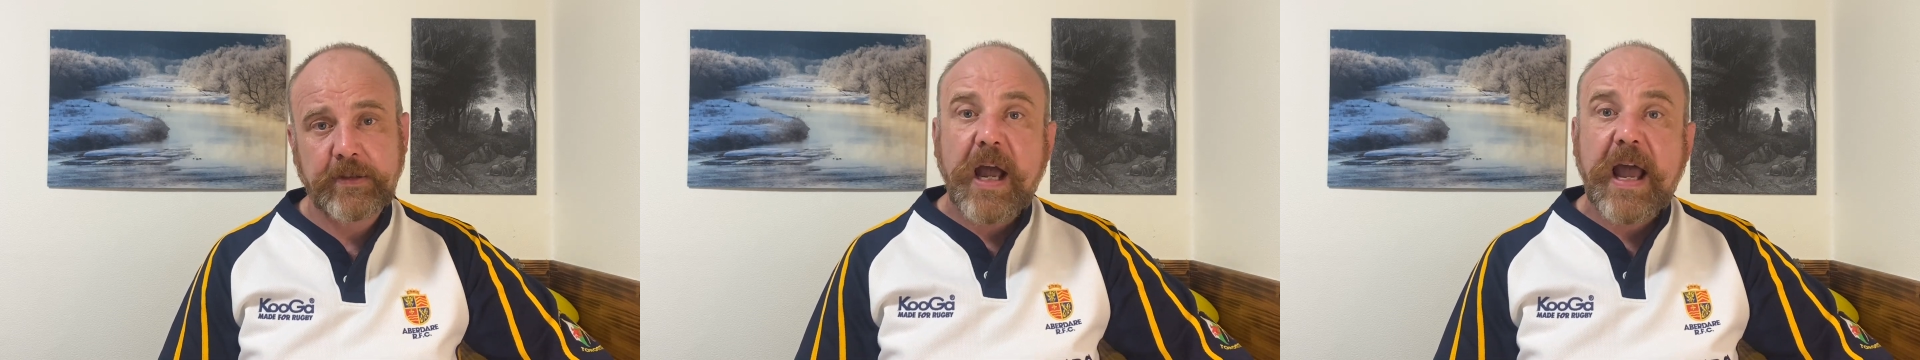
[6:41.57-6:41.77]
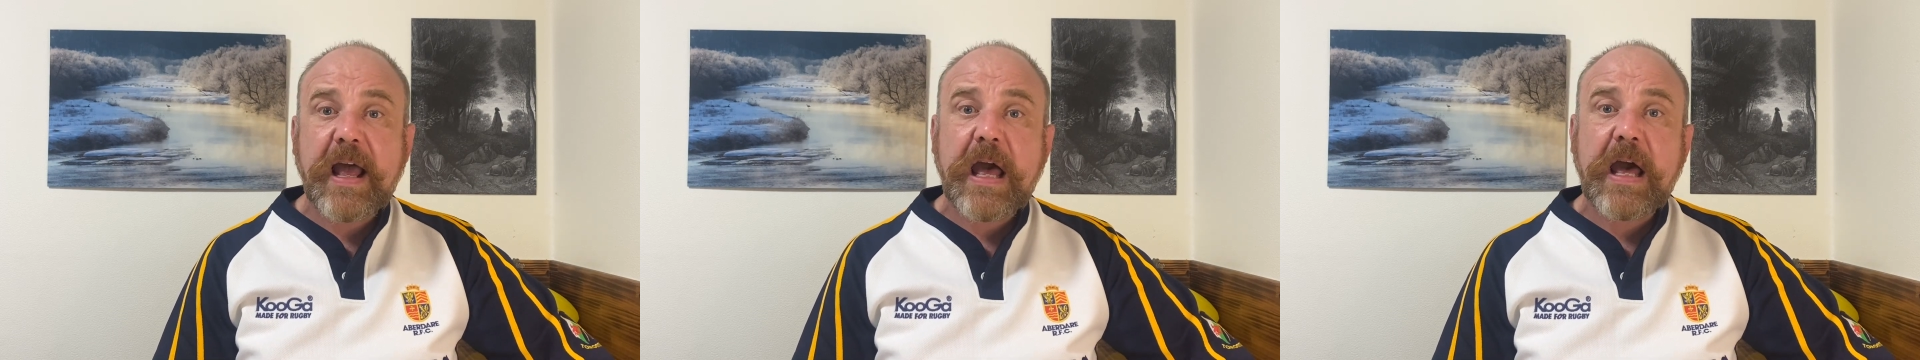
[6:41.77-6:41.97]

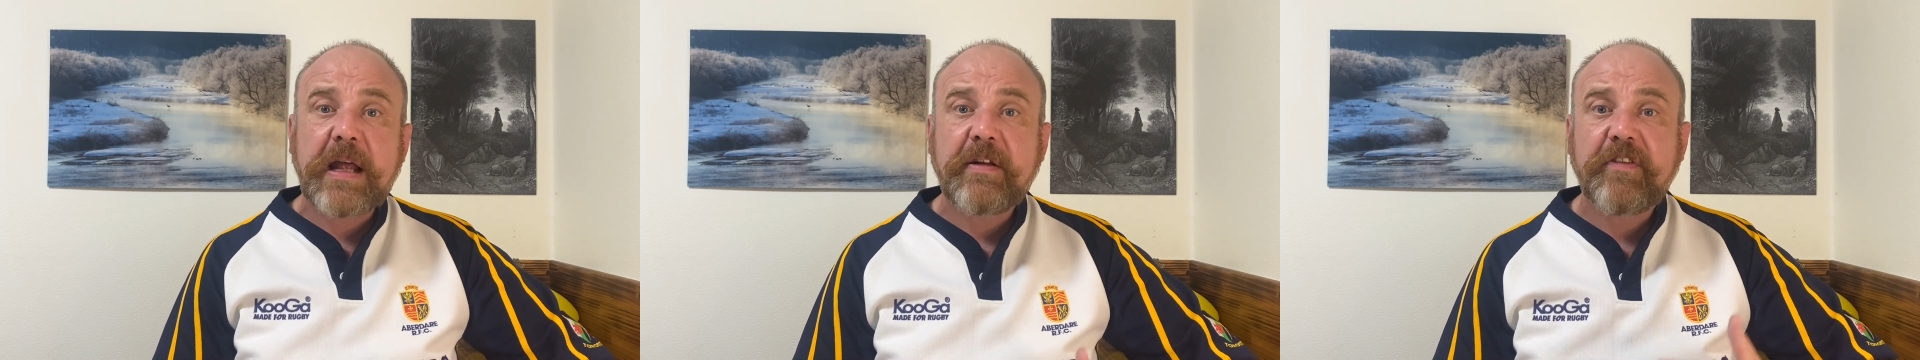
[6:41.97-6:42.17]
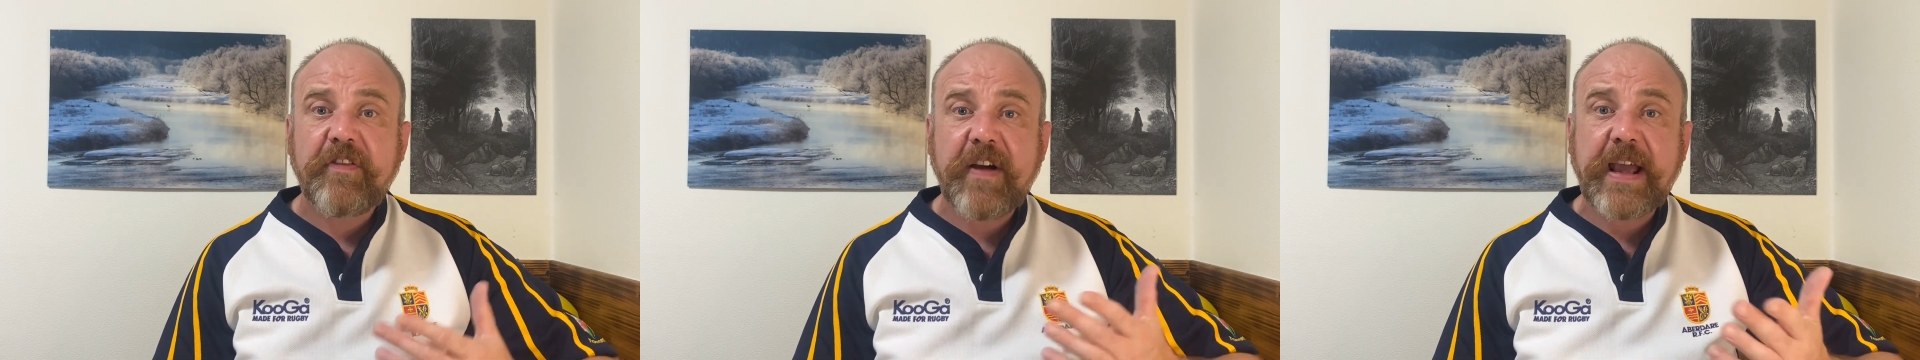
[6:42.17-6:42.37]

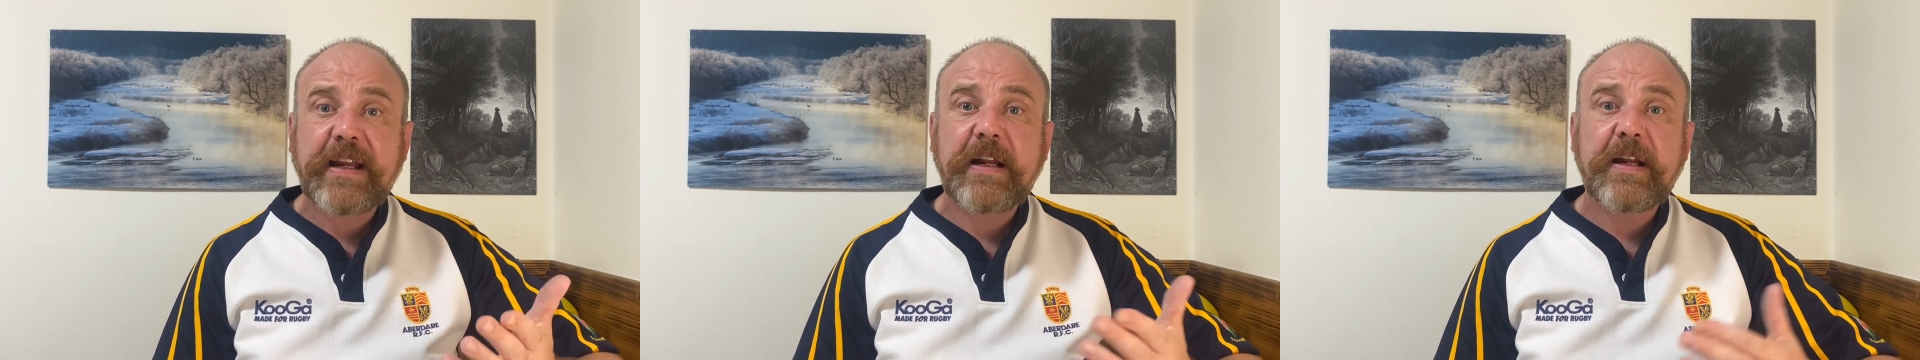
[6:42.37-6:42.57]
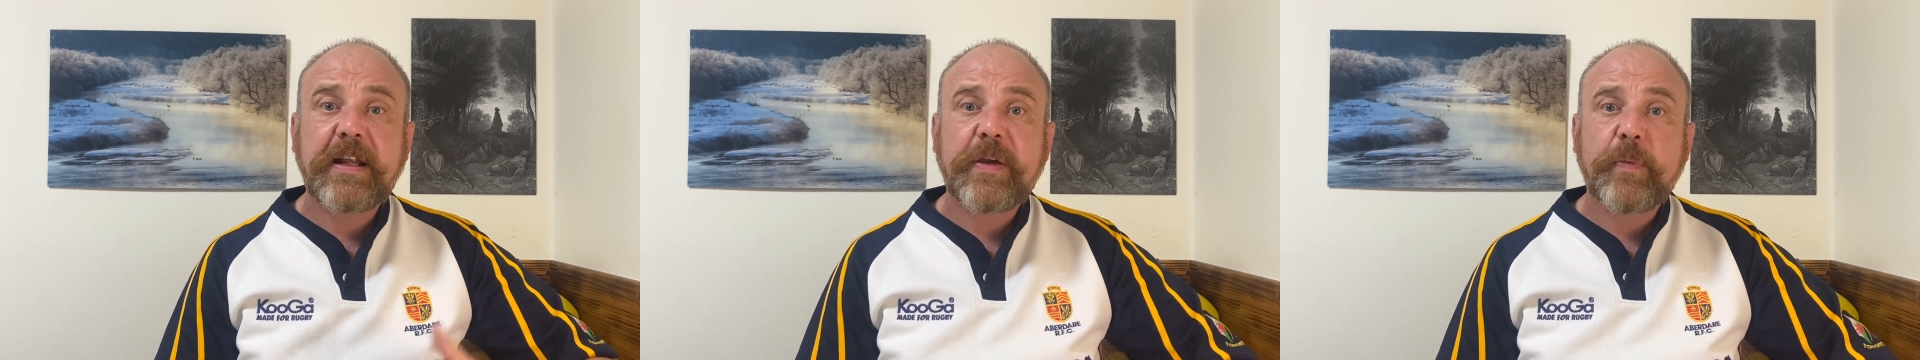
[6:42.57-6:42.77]
And
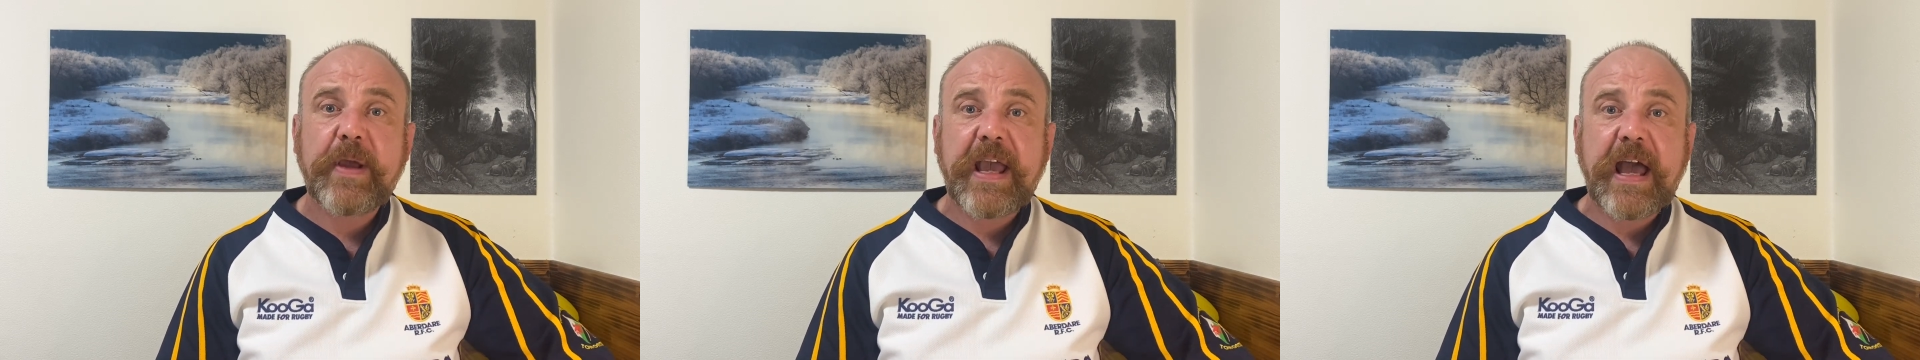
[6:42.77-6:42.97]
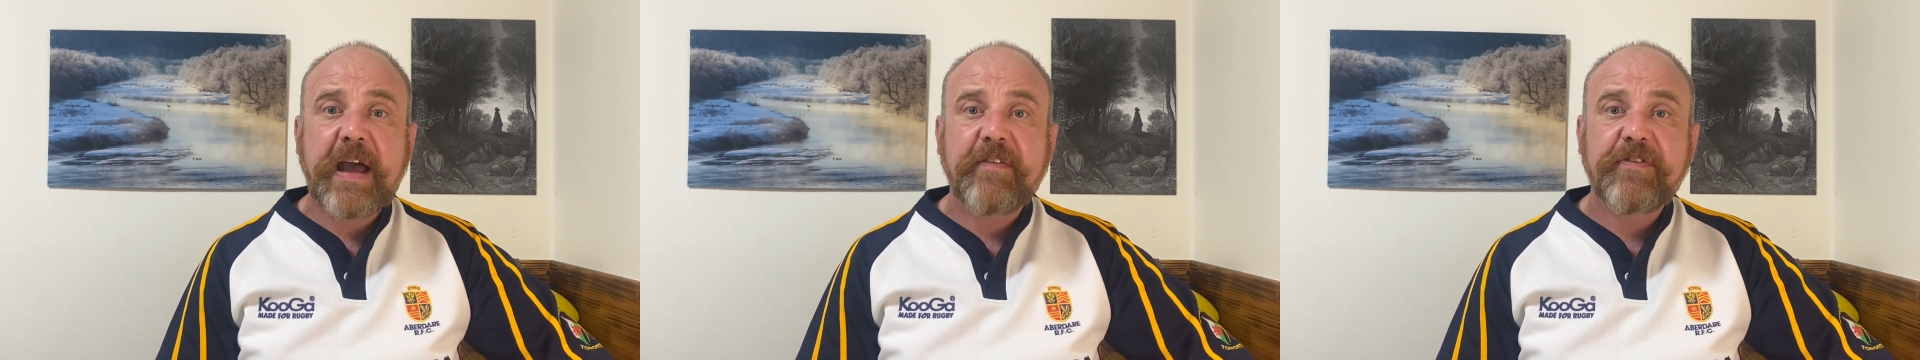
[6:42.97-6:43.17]
finally,
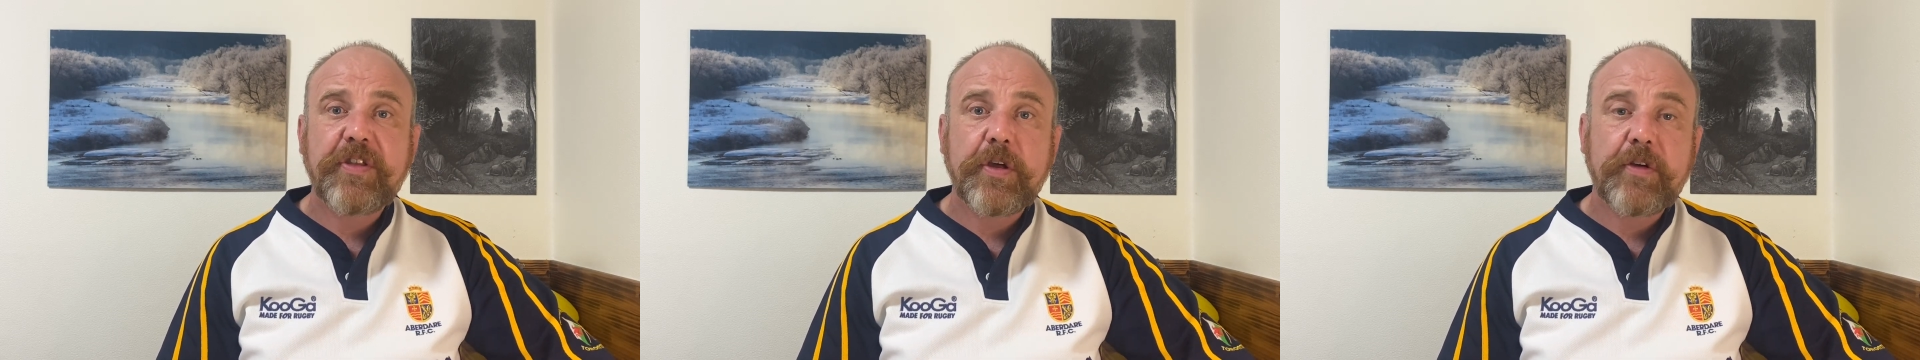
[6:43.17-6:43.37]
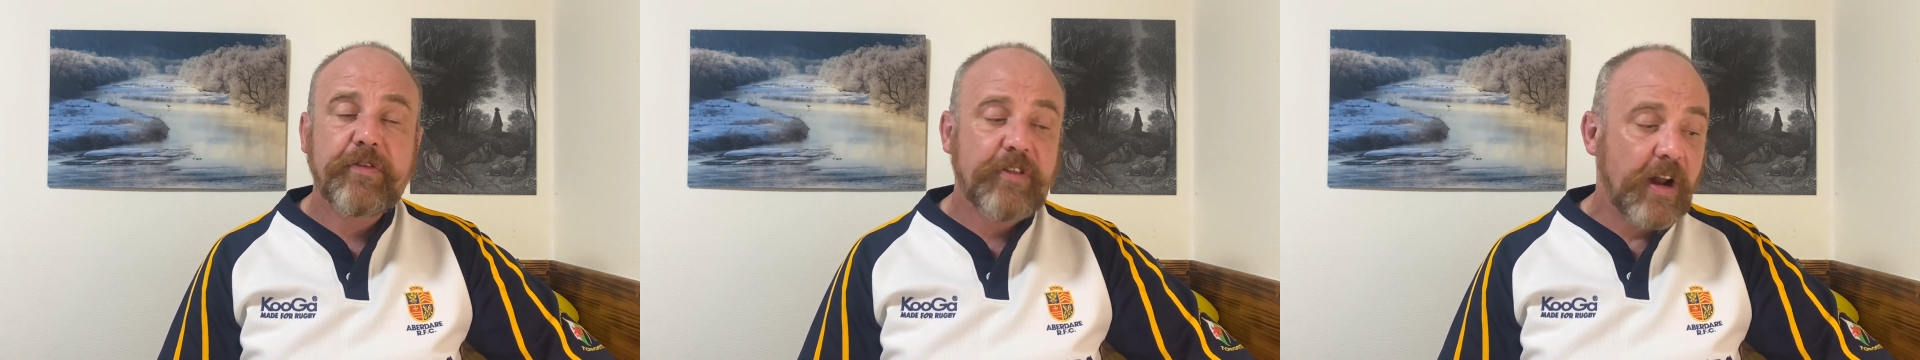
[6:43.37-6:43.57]
we have
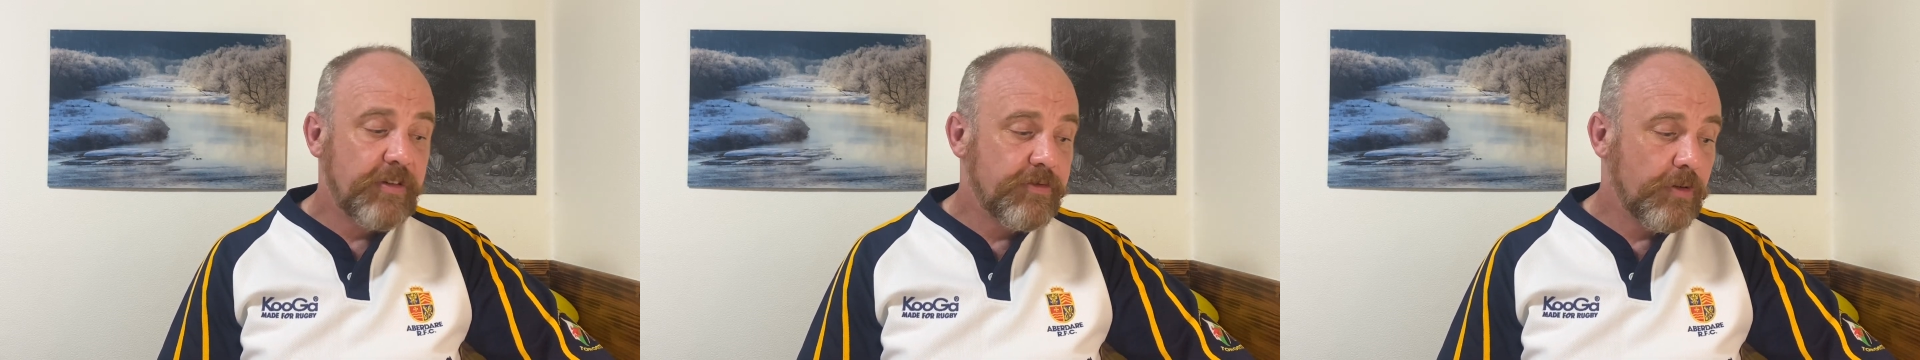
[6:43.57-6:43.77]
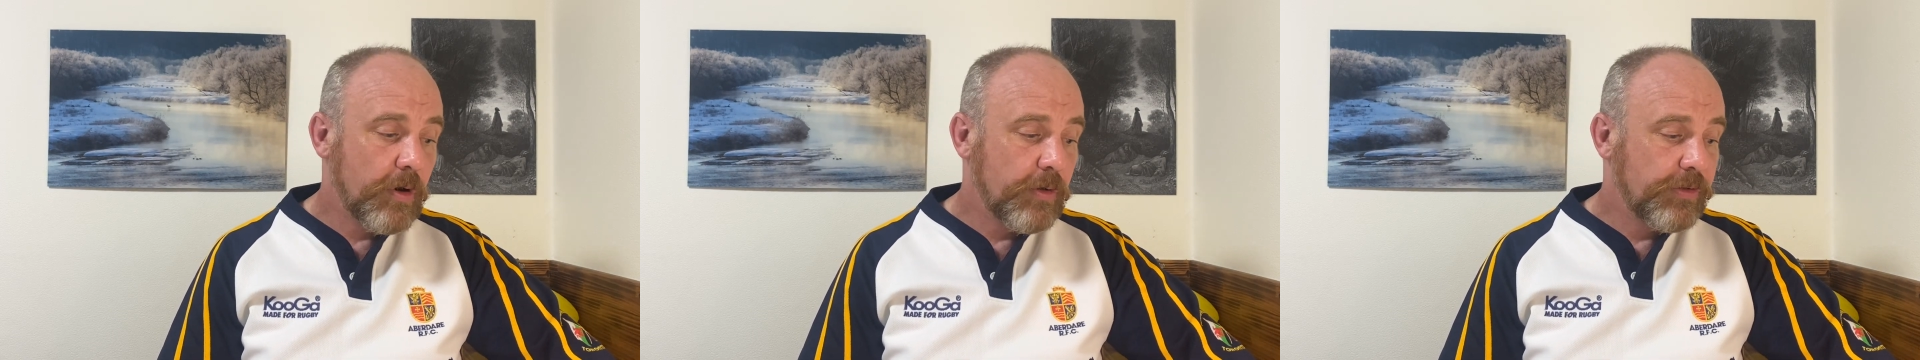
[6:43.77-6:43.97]
the
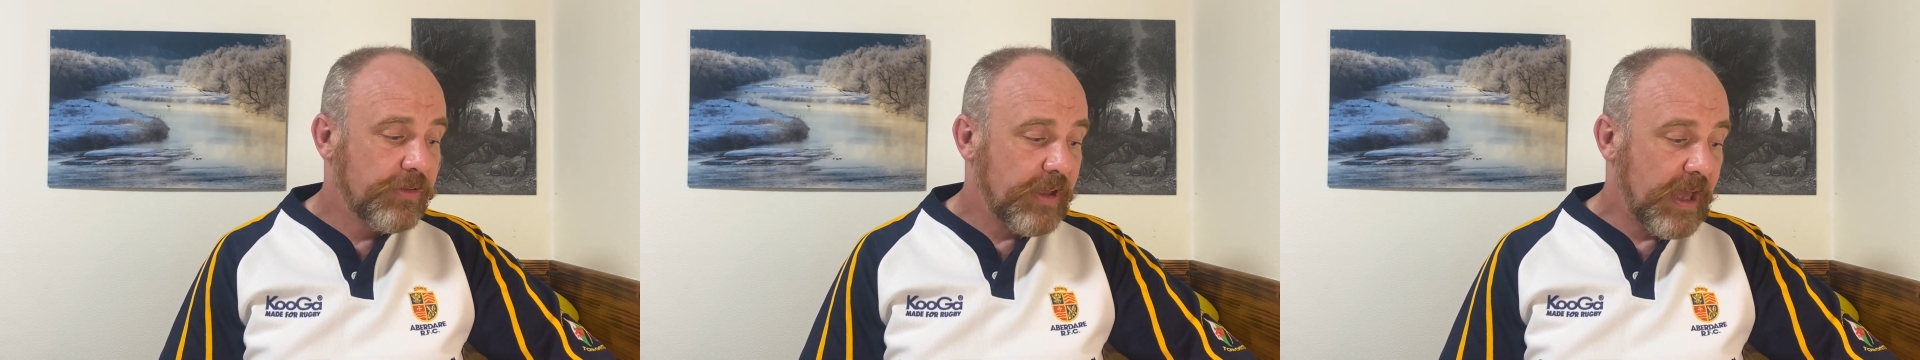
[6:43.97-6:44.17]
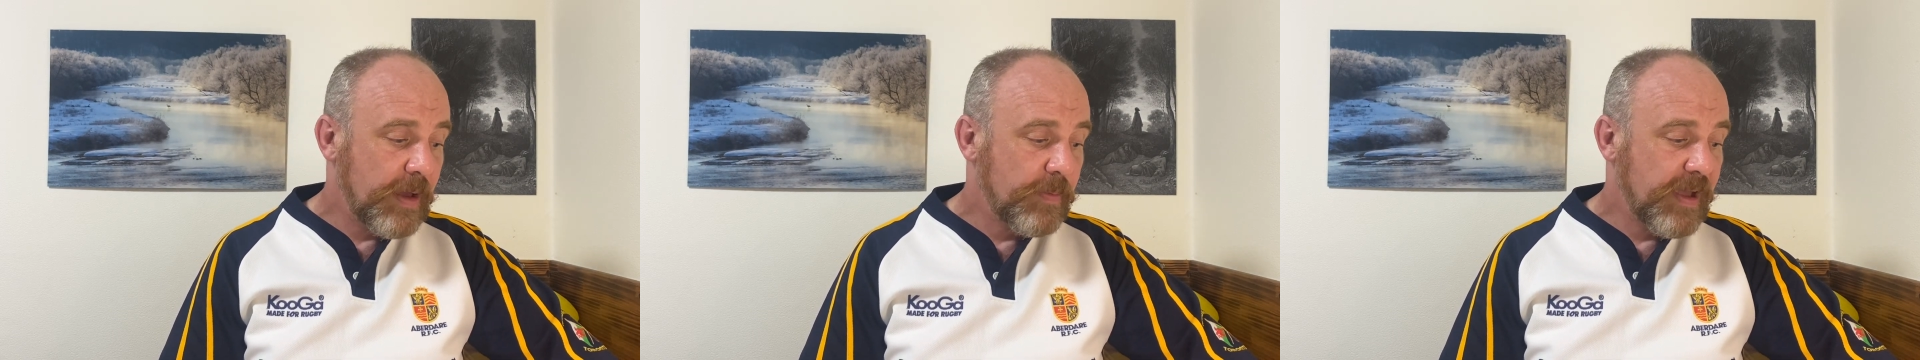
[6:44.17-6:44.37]
front rows.